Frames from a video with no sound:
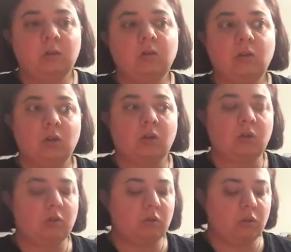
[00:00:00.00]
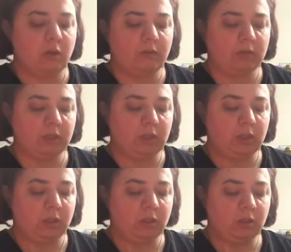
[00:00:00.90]
charcoal
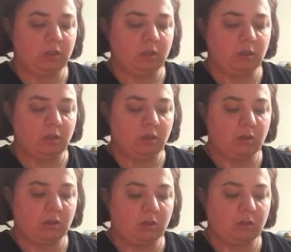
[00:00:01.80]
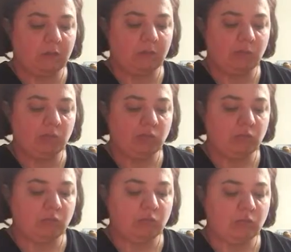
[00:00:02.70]
obviously,
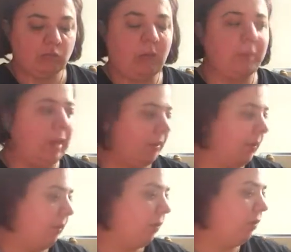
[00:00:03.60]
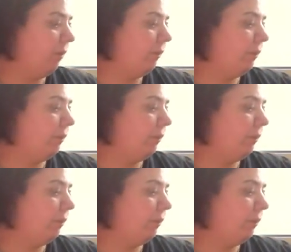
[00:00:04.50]
and black pepper